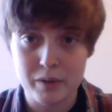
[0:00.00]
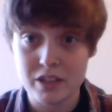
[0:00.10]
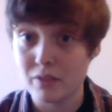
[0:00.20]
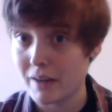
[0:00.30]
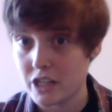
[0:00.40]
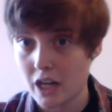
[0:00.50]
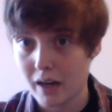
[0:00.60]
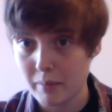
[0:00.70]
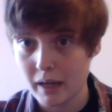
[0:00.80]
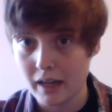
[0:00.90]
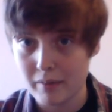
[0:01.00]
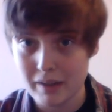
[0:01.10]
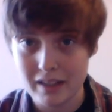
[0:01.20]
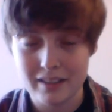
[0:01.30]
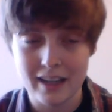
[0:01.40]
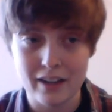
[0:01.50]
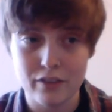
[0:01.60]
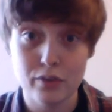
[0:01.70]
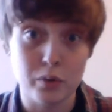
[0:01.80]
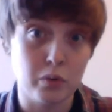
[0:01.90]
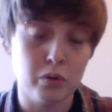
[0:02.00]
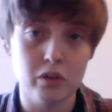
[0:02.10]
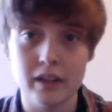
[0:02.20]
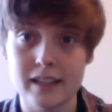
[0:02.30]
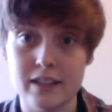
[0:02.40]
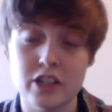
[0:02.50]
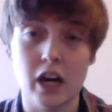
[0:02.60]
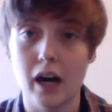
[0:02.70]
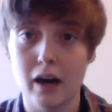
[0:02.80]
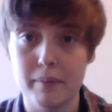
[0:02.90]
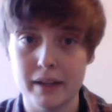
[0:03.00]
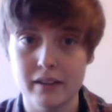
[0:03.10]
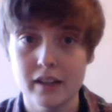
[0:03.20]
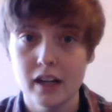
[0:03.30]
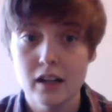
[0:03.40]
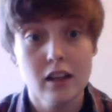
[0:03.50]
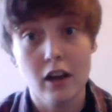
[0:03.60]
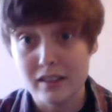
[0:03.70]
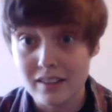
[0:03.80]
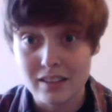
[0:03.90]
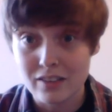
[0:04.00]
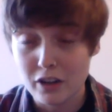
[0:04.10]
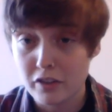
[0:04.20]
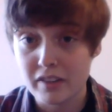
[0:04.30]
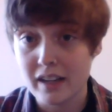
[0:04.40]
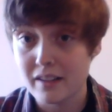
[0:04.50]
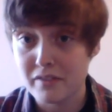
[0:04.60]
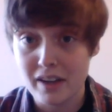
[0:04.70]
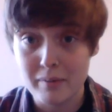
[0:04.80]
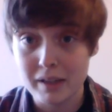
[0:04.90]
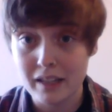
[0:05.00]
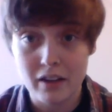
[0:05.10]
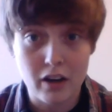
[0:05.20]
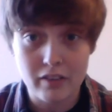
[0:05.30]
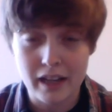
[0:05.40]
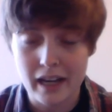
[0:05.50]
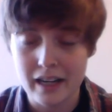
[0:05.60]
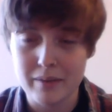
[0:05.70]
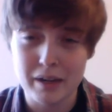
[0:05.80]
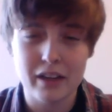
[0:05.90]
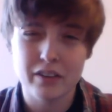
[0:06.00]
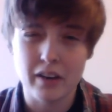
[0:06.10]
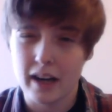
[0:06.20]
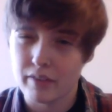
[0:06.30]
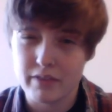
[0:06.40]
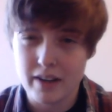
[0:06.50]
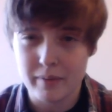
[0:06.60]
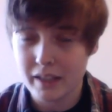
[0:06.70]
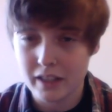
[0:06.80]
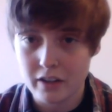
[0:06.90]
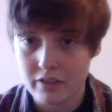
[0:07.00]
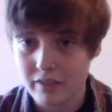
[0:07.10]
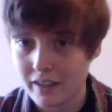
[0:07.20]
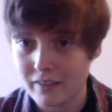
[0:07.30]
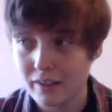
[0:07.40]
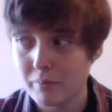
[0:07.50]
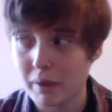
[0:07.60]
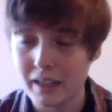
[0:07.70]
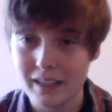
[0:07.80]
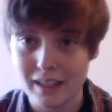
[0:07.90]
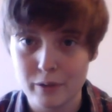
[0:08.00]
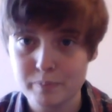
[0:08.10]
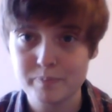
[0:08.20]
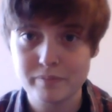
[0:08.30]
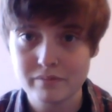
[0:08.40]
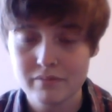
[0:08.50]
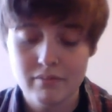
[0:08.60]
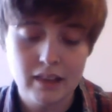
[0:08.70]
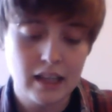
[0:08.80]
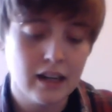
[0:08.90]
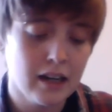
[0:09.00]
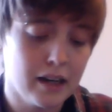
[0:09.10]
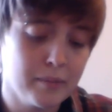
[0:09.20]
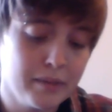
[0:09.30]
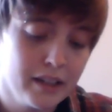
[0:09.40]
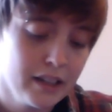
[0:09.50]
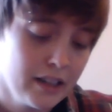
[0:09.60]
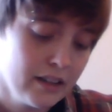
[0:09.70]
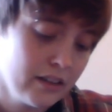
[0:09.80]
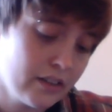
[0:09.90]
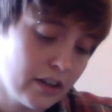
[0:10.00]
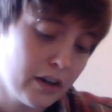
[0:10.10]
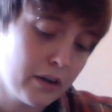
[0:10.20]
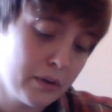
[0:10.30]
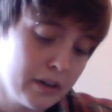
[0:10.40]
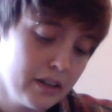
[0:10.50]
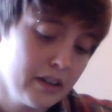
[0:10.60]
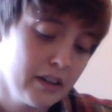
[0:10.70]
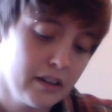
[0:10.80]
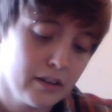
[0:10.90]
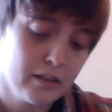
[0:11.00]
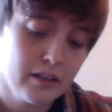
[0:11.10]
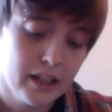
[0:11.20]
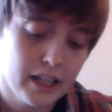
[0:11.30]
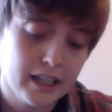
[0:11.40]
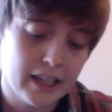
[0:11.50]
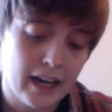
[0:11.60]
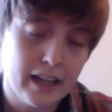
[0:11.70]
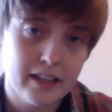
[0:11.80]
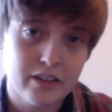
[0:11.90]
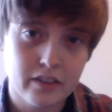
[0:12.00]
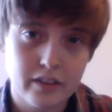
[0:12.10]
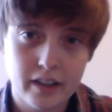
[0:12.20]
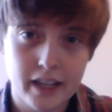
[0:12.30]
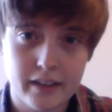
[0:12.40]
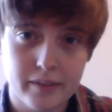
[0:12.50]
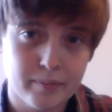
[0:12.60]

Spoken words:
which is my job, instead of school and job and long distance girlfriend and family and all of that. I mean, I'll still have the family and the girlfriend, but Um, so yeah, it's just like